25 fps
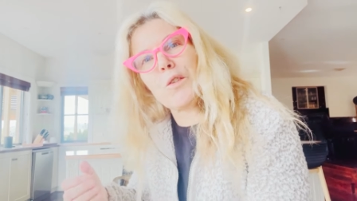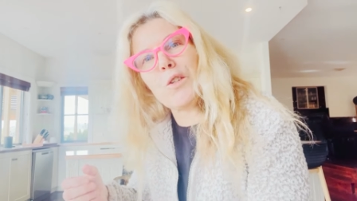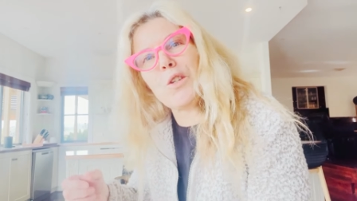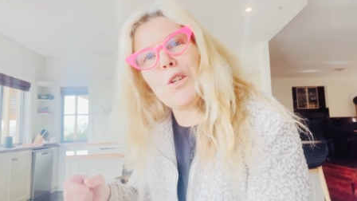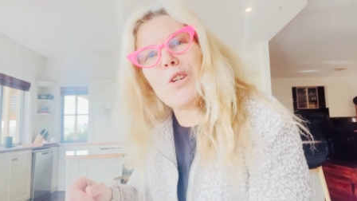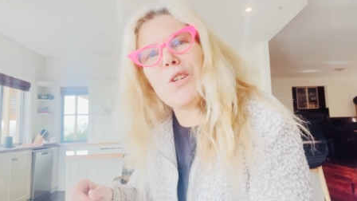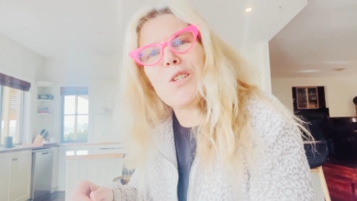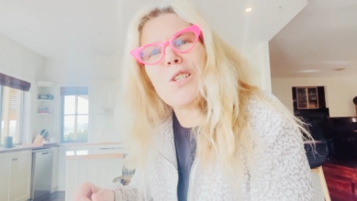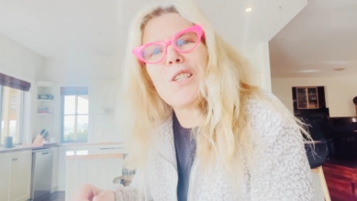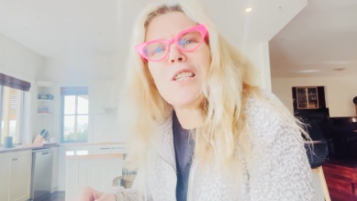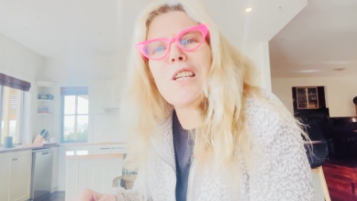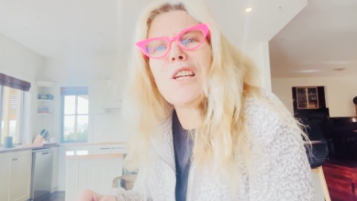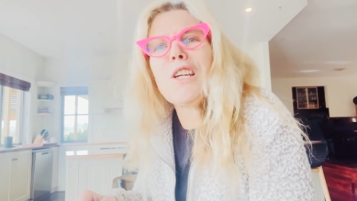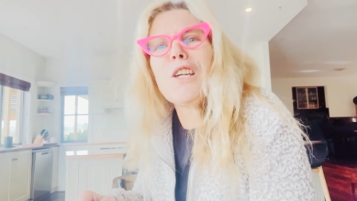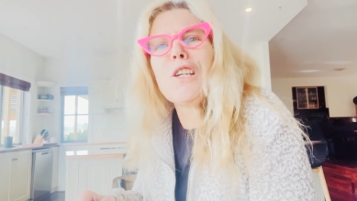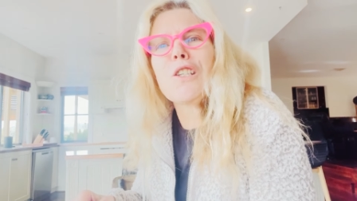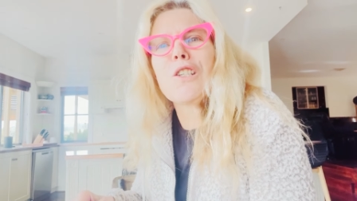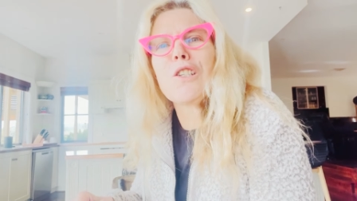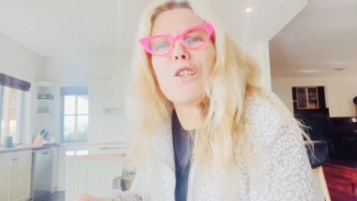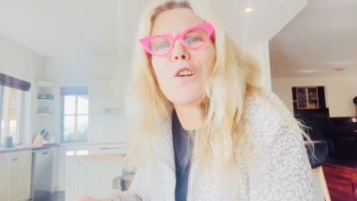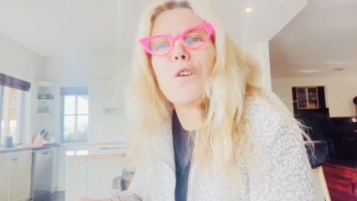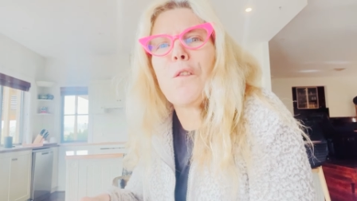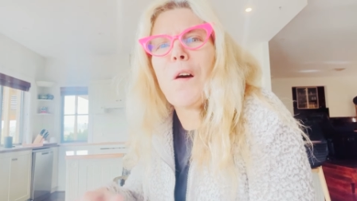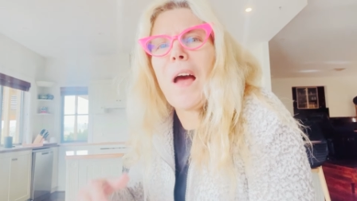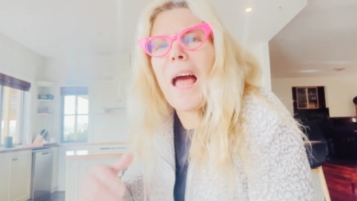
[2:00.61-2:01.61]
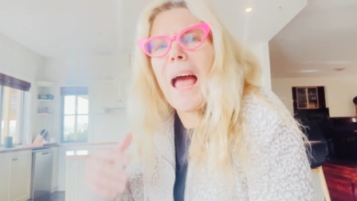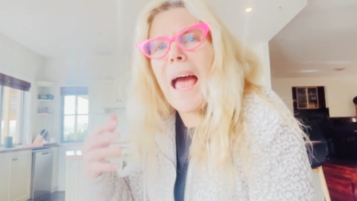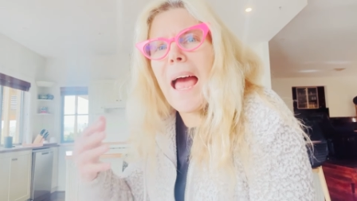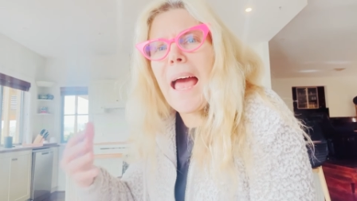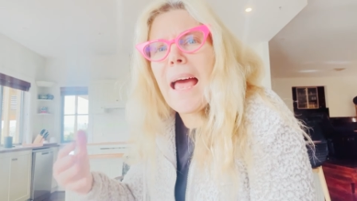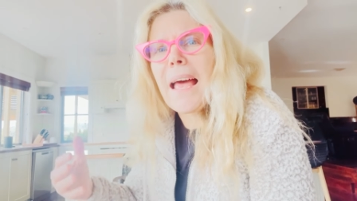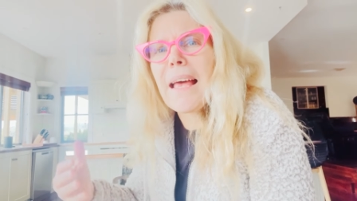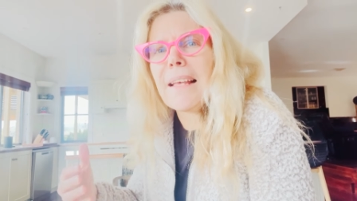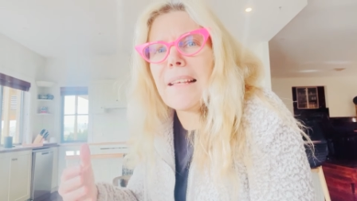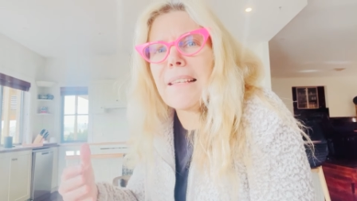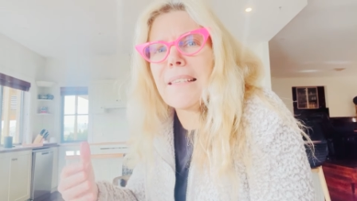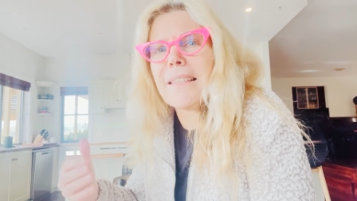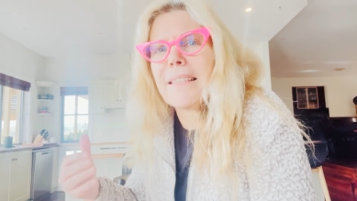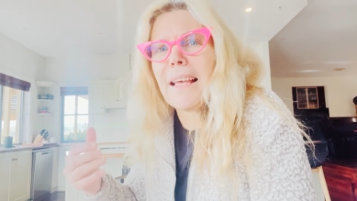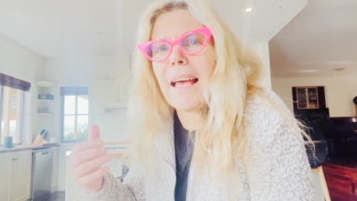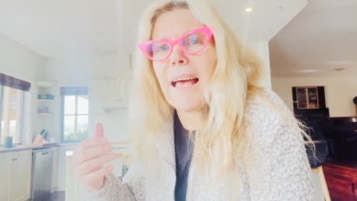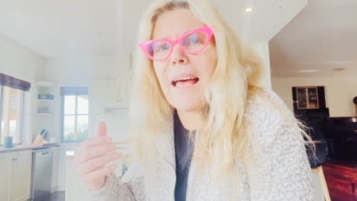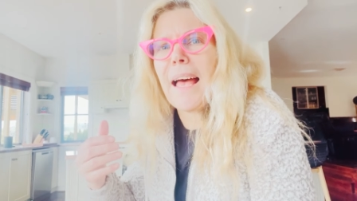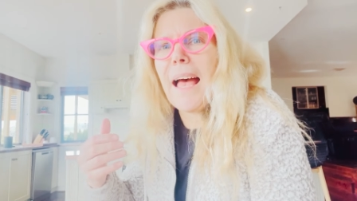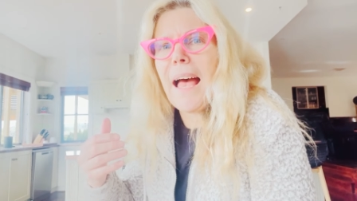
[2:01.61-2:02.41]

Do you see yourself as